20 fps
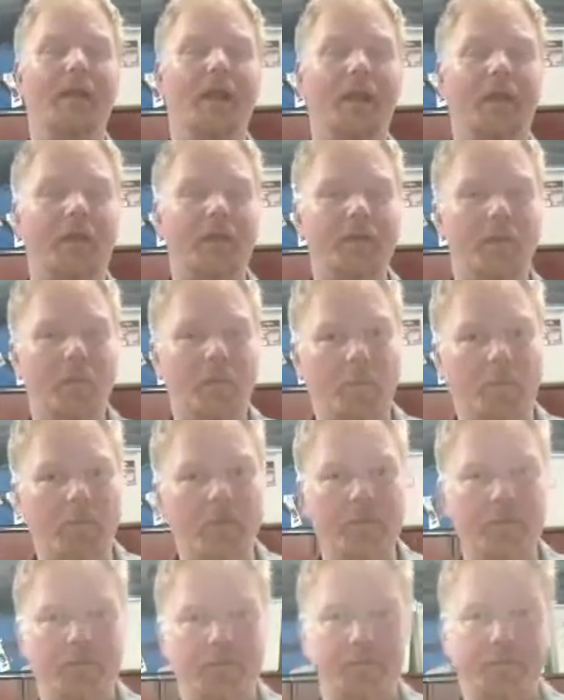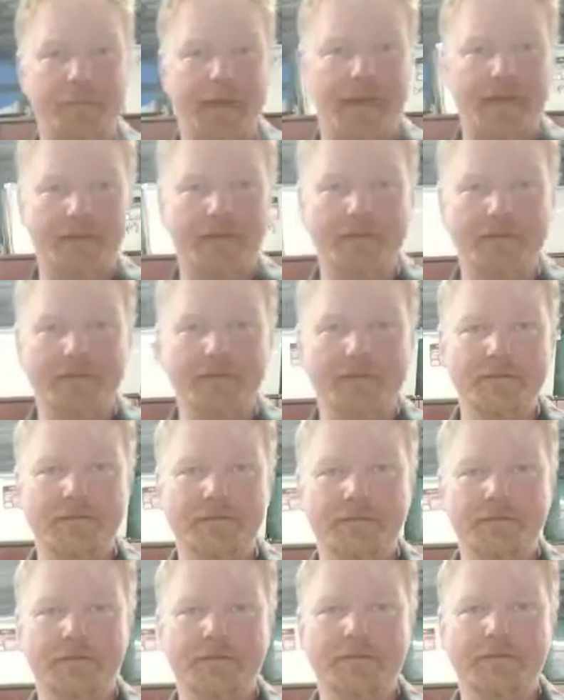Are the workloads balanced?
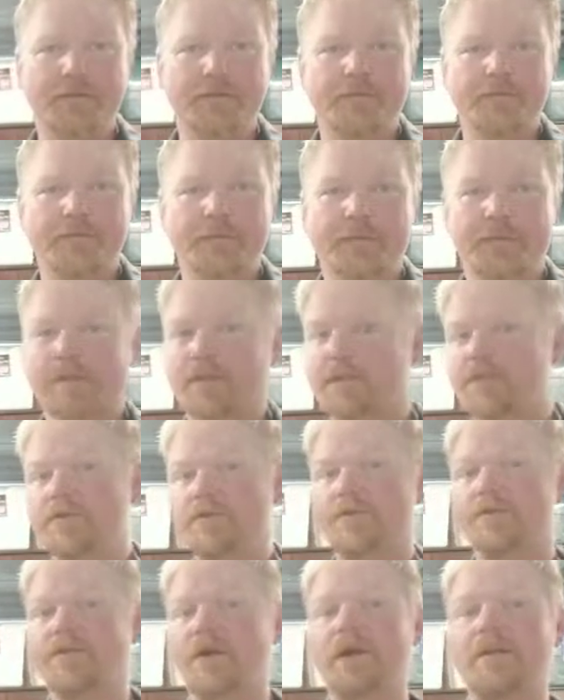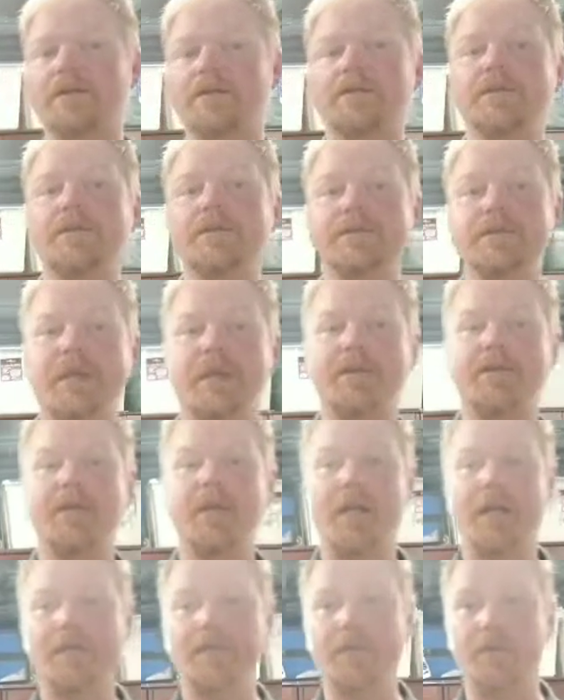Did you follow the
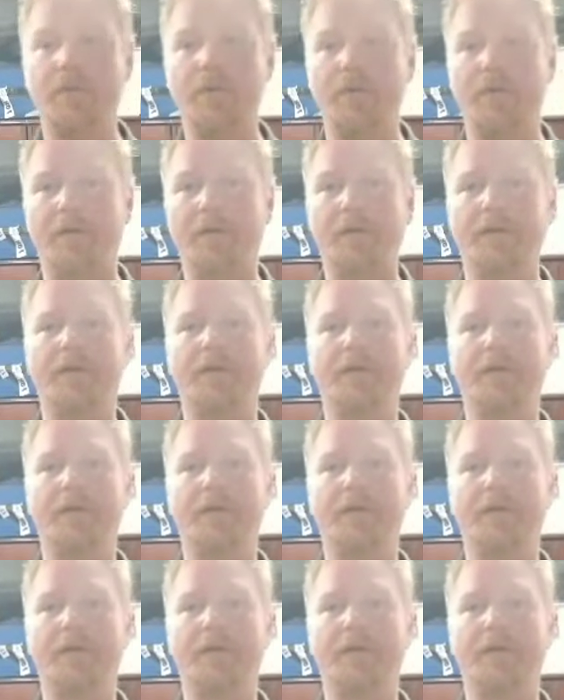standardized work?